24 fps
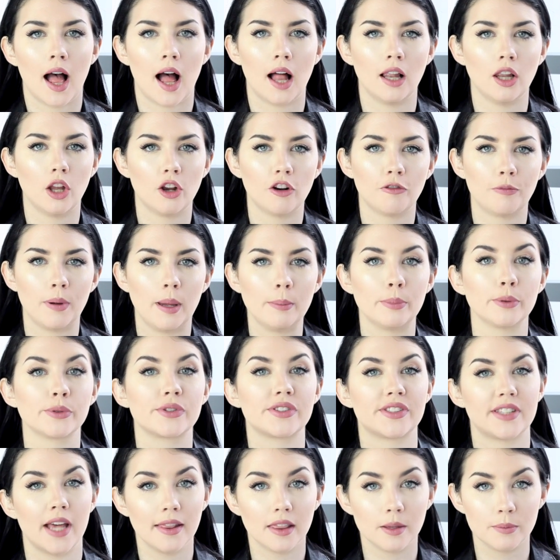A lot of people
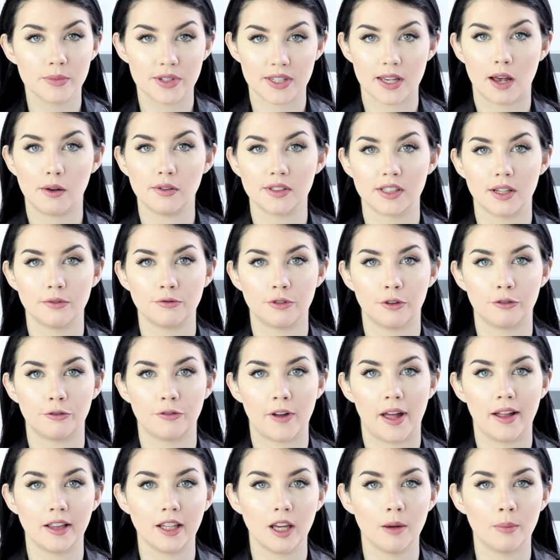set themselves up for
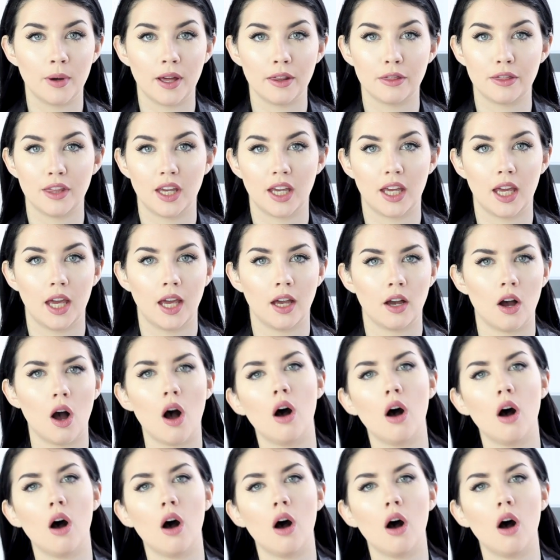failure by thinking,